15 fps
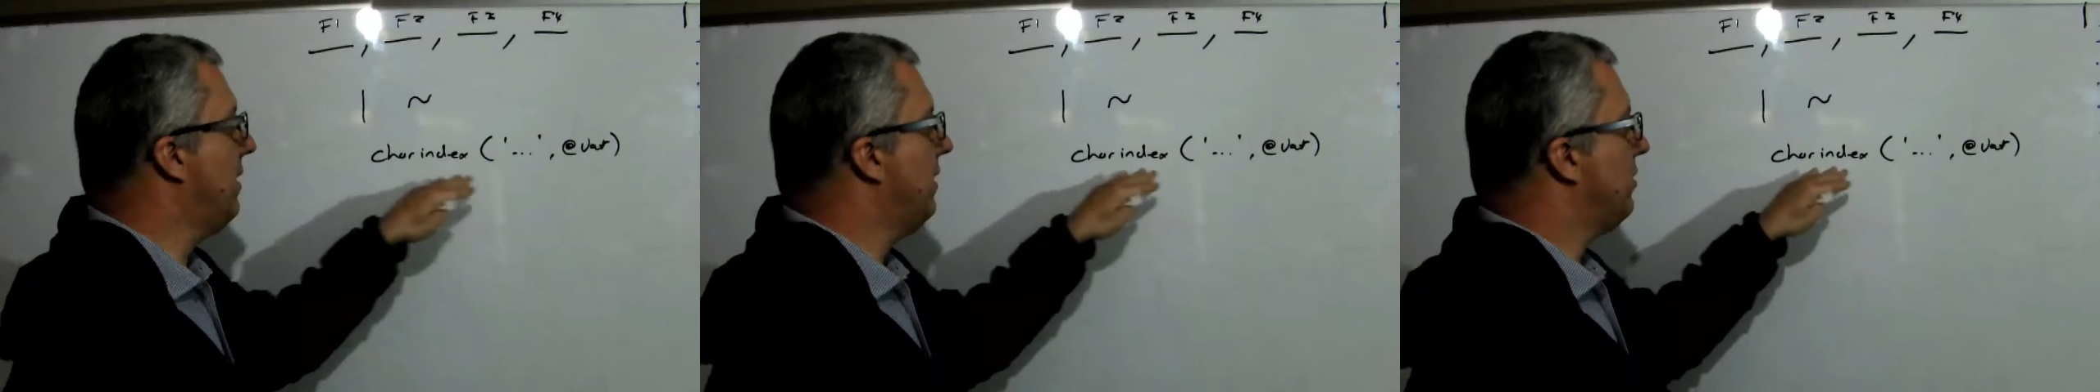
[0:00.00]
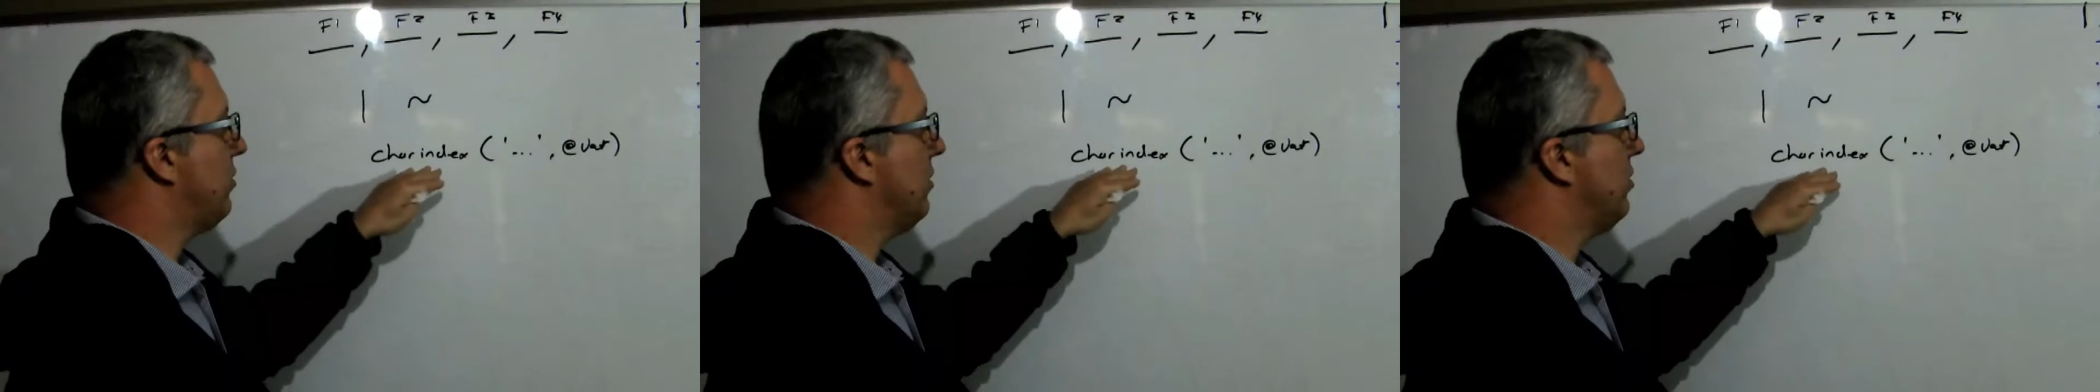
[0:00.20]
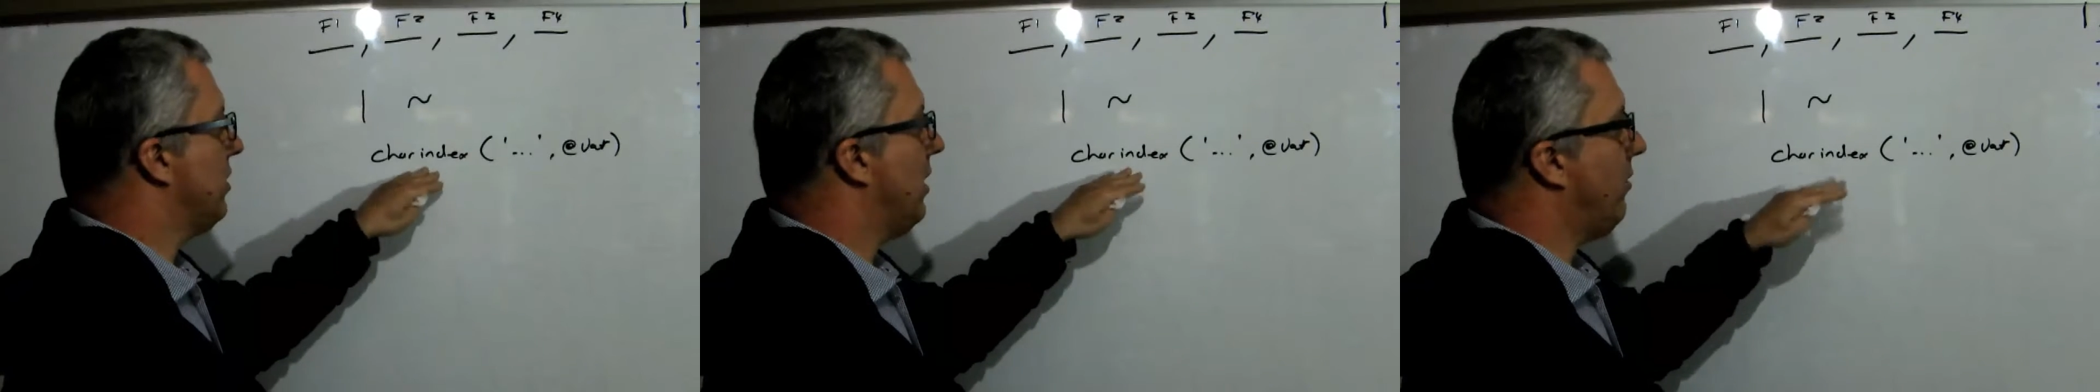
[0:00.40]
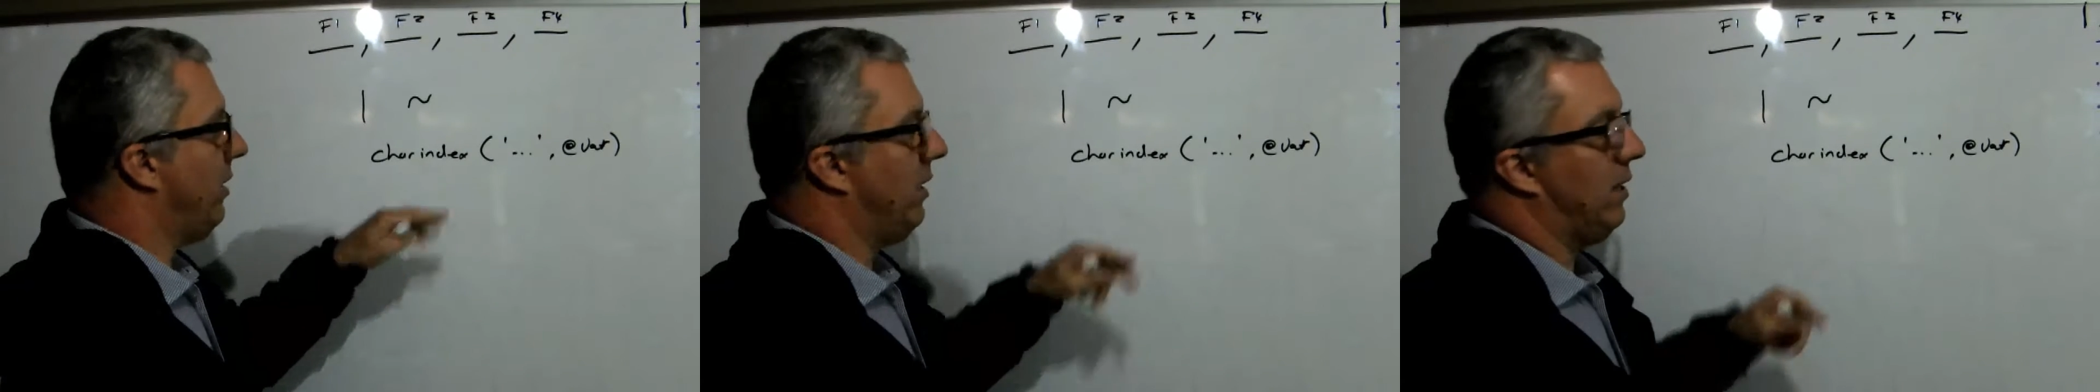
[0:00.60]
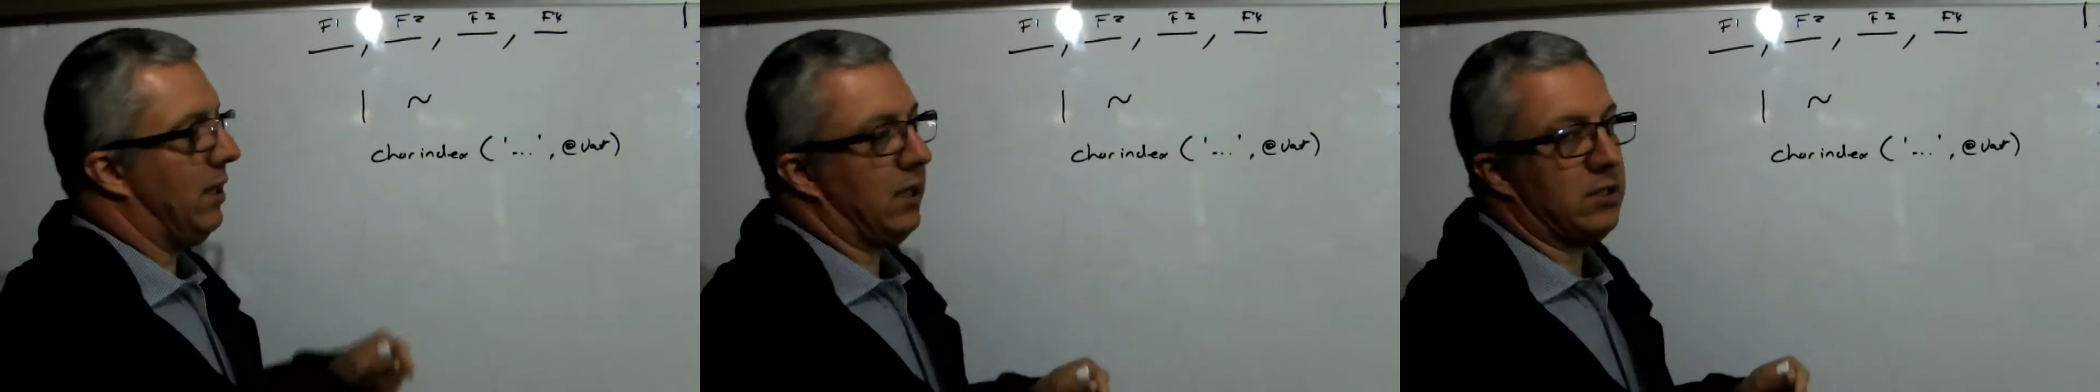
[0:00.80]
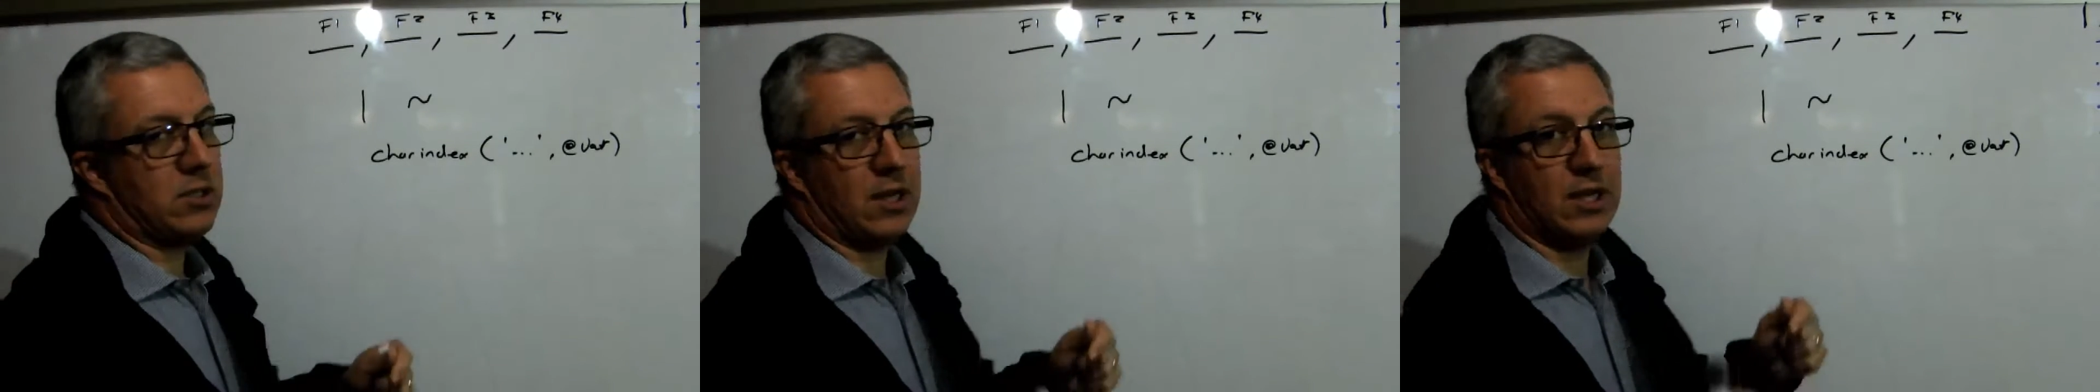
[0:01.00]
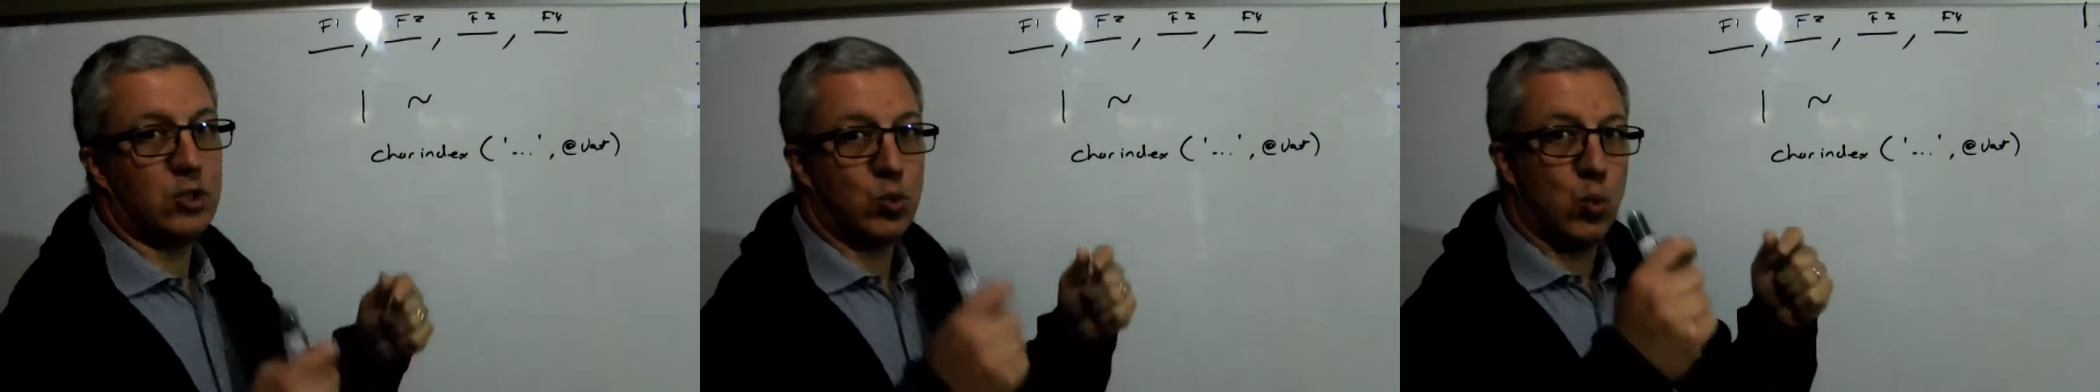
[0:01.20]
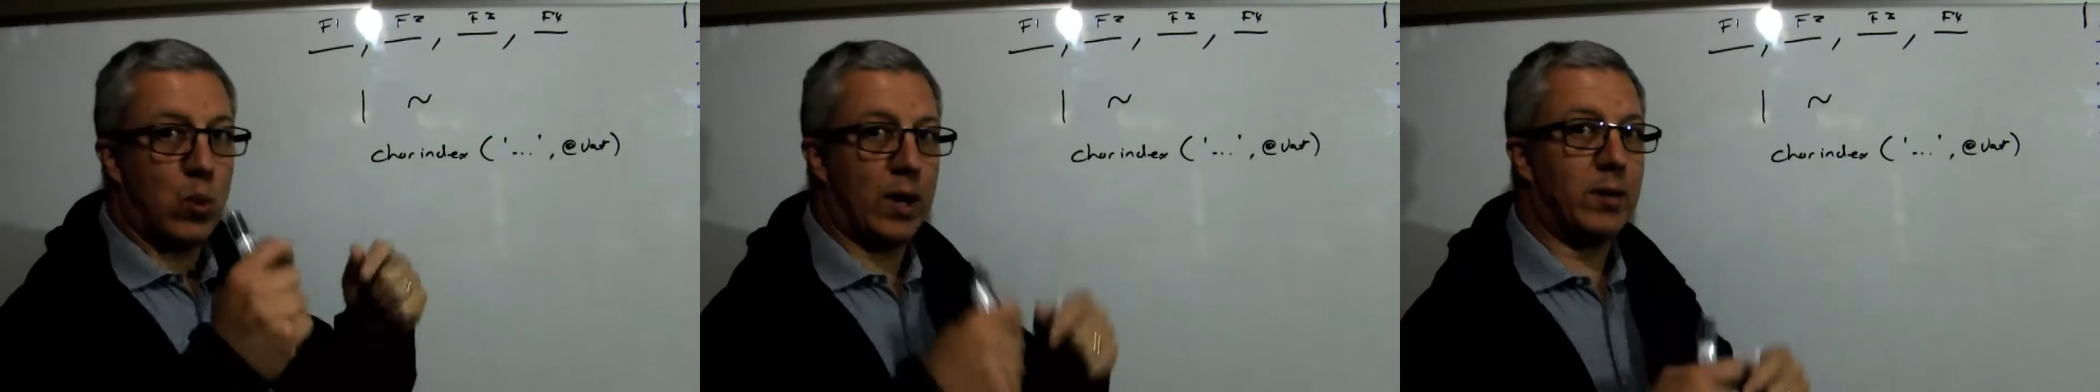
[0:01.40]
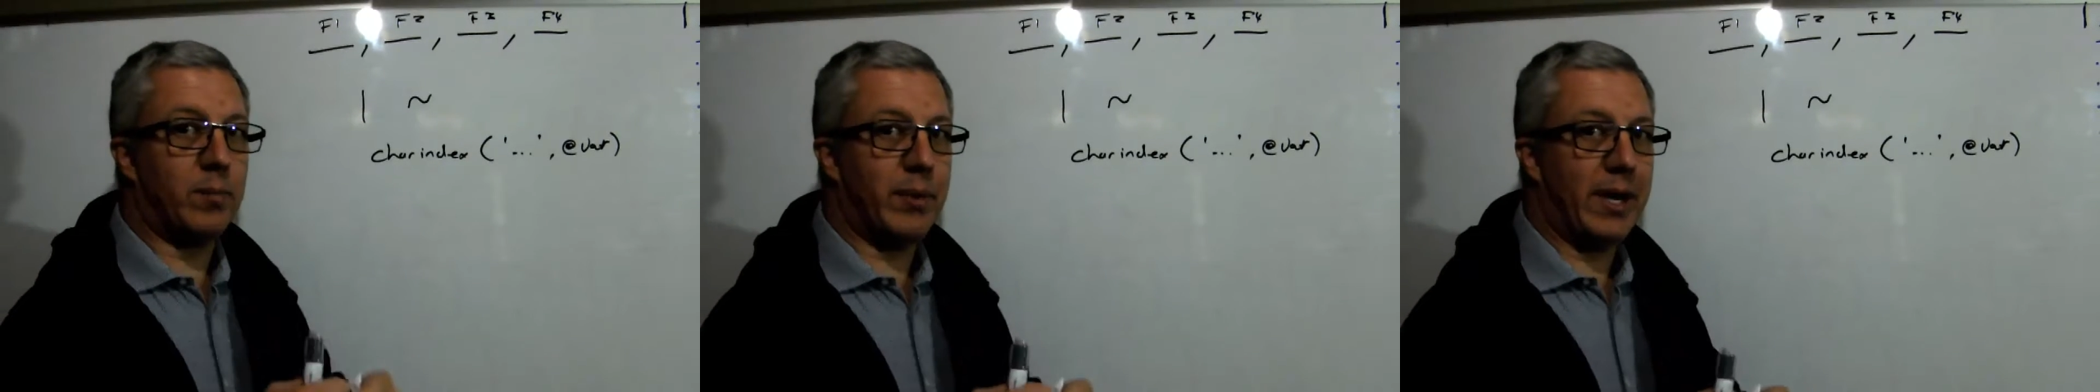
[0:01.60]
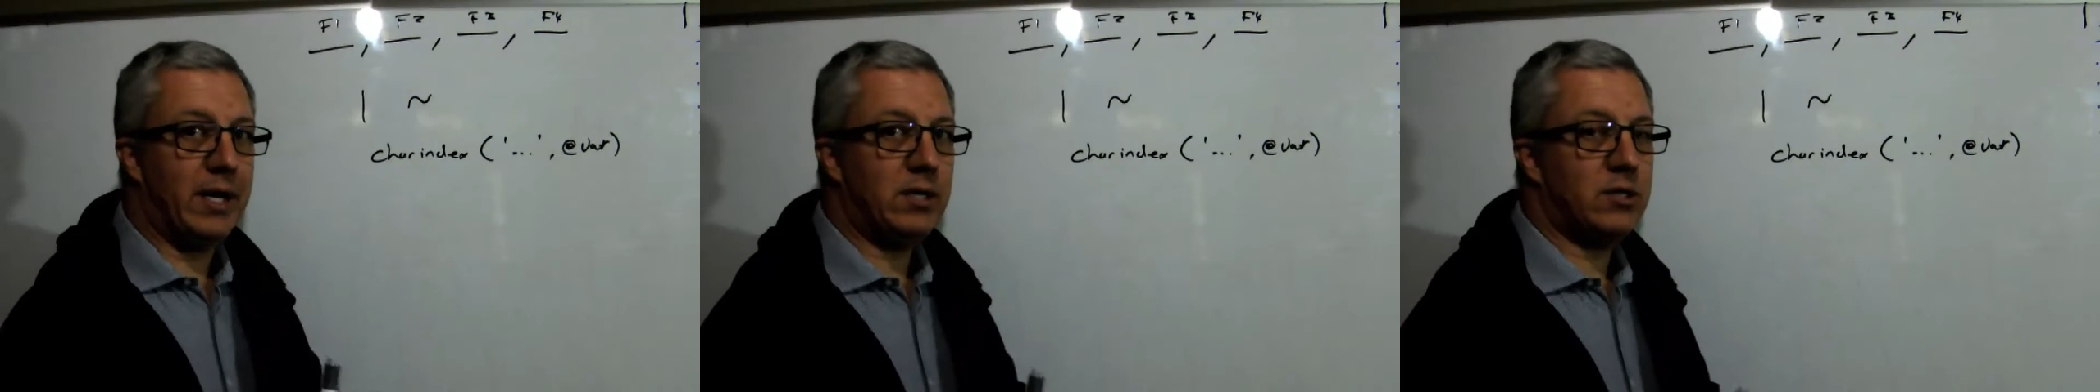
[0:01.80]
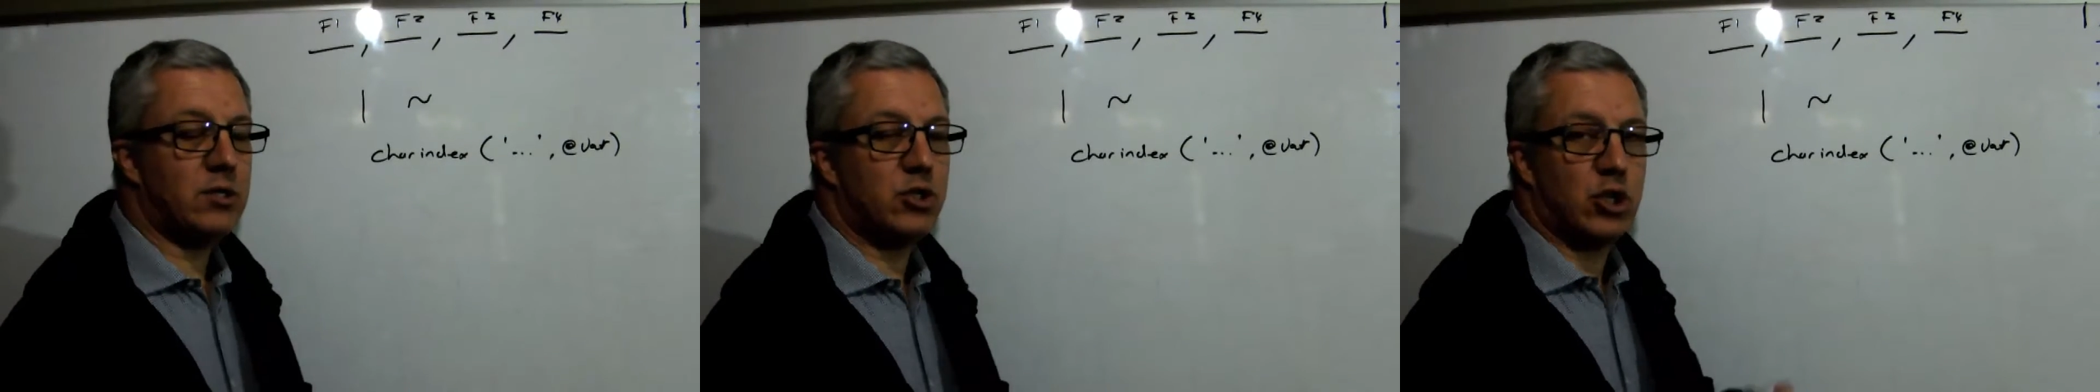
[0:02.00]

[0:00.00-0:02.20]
So char index, it's 1 based,